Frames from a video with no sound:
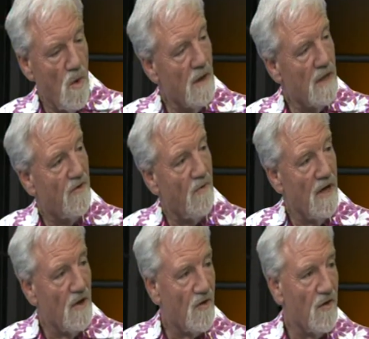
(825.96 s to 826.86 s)
Well, it's
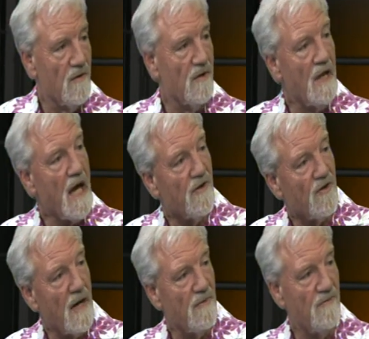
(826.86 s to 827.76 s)
very interesting that the last
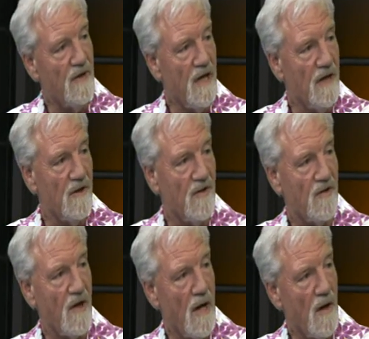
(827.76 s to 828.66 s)
couple of
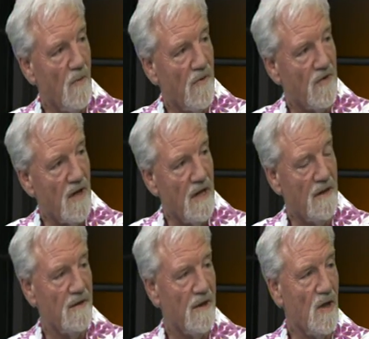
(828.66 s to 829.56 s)
years uh, we've
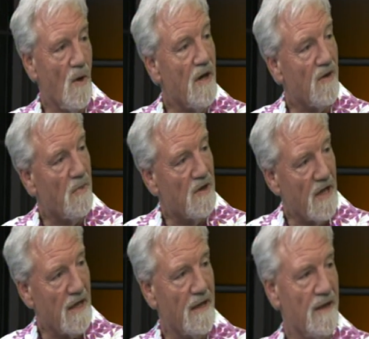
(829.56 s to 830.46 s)
seen the U S
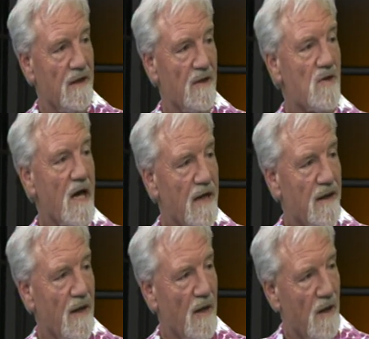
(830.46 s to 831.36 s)
particularly take
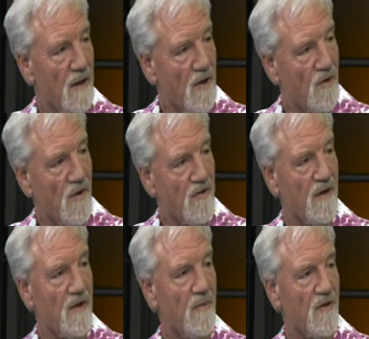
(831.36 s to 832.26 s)
uh, an interest
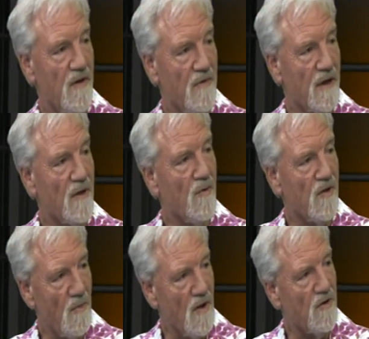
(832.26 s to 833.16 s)
in the Pacific in
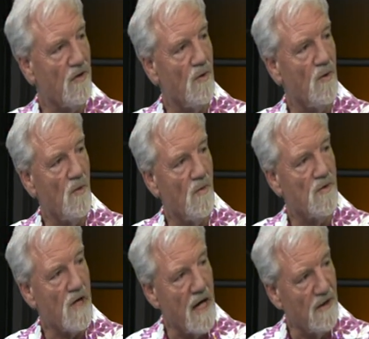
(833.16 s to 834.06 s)
response to
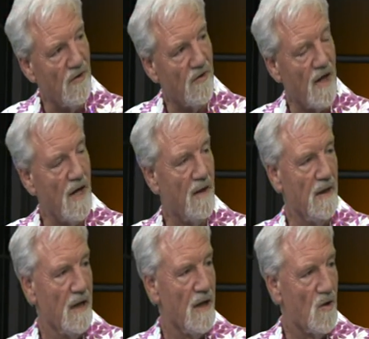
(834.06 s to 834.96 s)
China's uh,
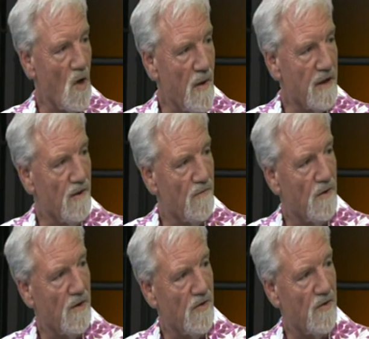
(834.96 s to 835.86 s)
growing
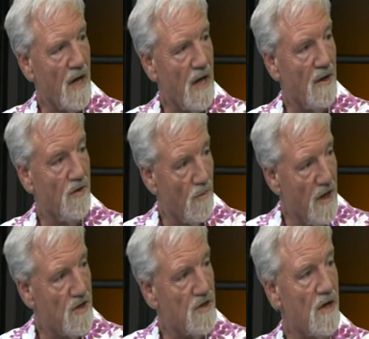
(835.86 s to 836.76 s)
influence uh, in the
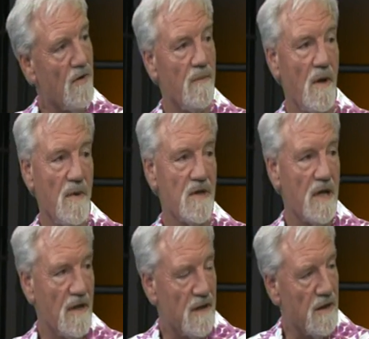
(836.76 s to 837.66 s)
region generally, but
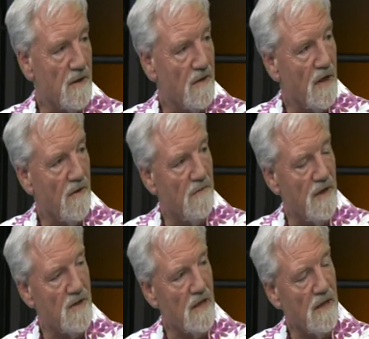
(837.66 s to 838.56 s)
particularly in uh,
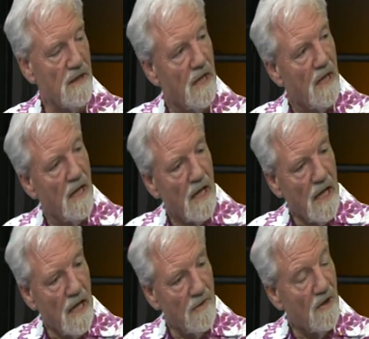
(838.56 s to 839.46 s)
Fiji.
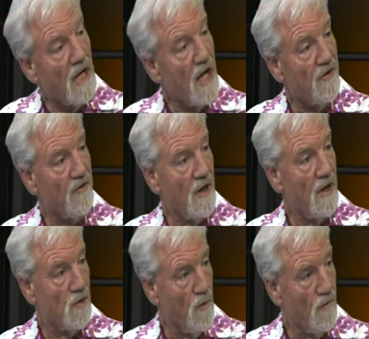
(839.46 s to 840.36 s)
Uh, the last
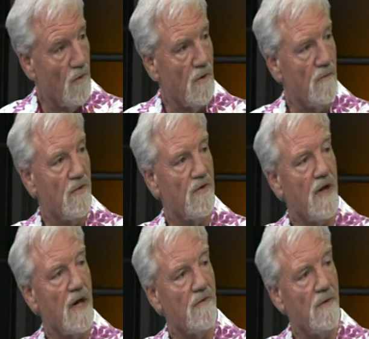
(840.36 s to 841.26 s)
uh, two forums,
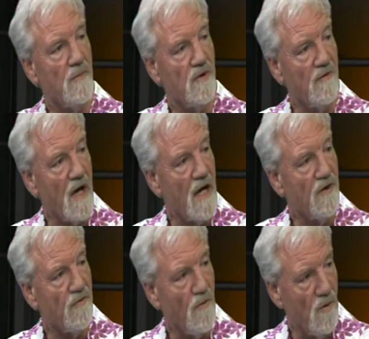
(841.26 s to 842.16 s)
uh, the Pacific
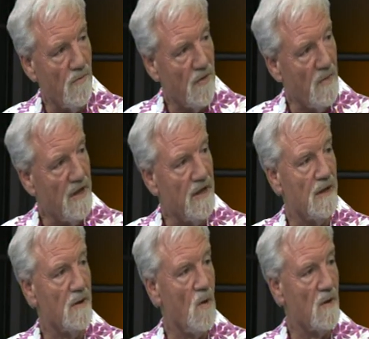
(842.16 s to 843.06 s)
Islands Forums meeting
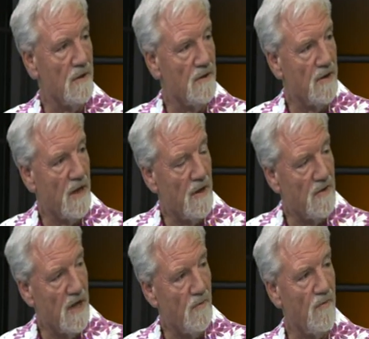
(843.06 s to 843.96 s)
in Auckland uh,
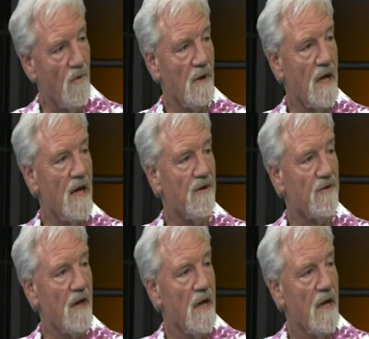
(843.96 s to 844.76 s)
the year before last,